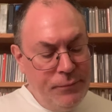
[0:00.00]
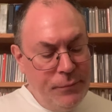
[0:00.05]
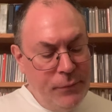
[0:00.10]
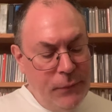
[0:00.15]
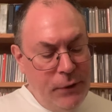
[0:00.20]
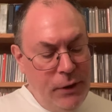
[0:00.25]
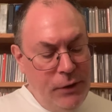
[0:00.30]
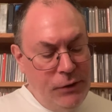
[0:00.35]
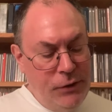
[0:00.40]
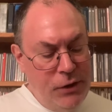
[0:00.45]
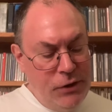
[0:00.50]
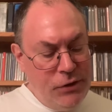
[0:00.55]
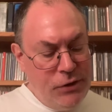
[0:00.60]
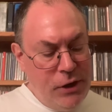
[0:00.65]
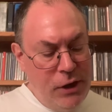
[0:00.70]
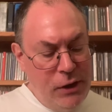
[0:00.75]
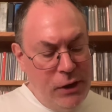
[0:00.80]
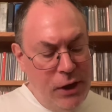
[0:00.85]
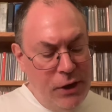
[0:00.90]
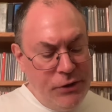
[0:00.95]
It does say
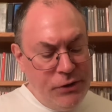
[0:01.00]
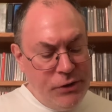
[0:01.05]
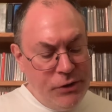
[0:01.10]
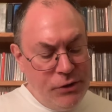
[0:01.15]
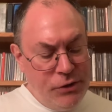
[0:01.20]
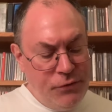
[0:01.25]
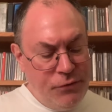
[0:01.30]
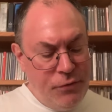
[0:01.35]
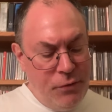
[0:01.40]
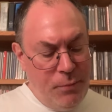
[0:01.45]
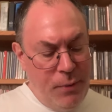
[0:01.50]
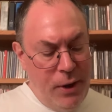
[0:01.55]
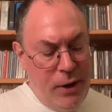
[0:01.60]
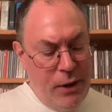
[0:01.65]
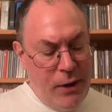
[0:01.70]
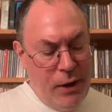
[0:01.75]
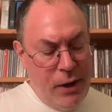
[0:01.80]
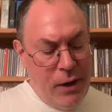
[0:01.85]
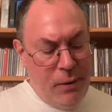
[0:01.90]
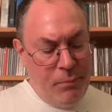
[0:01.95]
licensed from
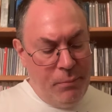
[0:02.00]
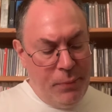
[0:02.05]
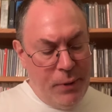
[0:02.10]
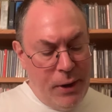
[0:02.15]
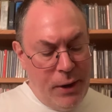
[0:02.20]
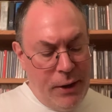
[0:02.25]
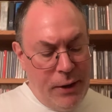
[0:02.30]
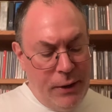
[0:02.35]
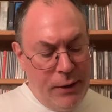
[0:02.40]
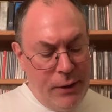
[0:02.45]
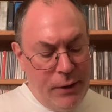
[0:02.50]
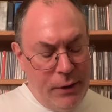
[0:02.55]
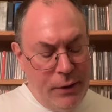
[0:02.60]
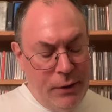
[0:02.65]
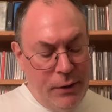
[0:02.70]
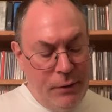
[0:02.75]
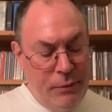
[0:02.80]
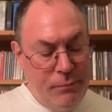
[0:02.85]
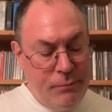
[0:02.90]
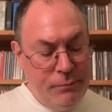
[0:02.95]
A&M
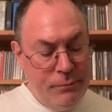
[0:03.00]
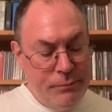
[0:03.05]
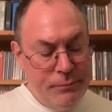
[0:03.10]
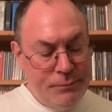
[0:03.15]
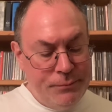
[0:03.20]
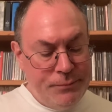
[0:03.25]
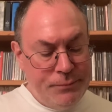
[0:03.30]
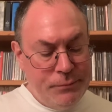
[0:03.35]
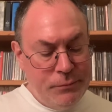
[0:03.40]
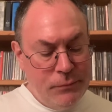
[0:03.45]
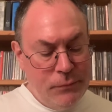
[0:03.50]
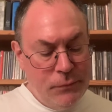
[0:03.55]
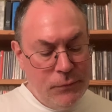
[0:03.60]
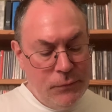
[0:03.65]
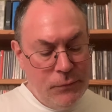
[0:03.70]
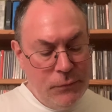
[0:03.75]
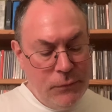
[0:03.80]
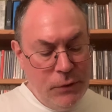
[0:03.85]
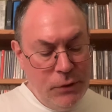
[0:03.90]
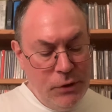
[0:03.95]
by
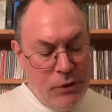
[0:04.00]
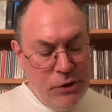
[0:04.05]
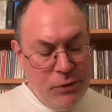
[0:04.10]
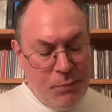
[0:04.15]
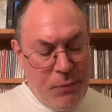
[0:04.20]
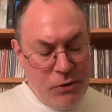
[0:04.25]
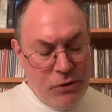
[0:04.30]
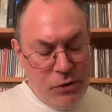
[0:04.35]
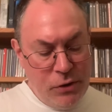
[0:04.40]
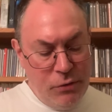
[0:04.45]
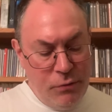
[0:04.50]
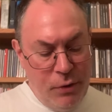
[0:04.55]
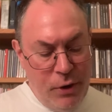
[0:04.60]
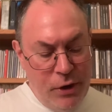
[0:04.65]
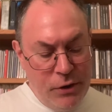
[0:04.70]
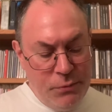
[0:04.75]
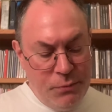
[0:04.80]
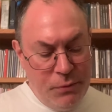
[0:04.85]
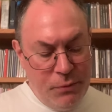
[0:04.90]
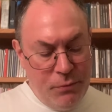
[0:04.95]
special
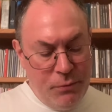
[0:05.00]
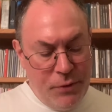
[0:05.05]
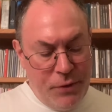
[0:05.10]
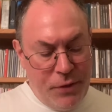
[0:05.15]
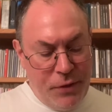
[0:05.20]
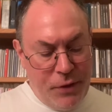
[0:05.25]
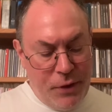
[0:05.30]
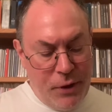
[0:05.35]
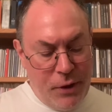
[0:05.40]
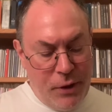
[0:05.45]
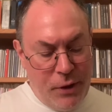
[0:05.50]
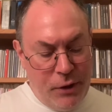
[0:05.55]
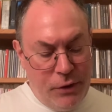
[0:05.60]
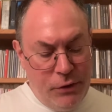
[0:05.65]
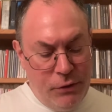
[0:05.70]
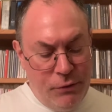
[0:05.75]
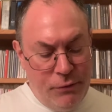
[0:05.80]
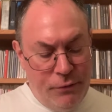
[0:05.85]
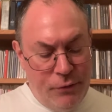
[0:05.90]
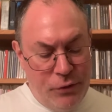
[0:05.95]
arrangement with
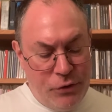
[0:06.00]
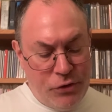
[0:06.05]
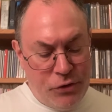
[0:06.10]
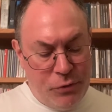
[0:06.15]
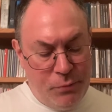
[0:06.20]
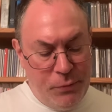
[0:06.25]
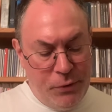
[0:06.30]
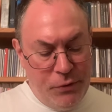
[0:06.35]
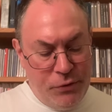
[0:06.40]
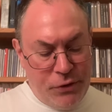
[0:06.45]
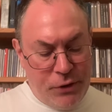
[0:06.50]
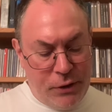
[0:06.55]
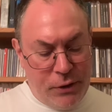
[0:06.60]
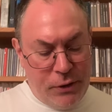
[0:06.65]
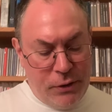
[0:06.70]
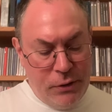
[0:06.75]
Universal Music.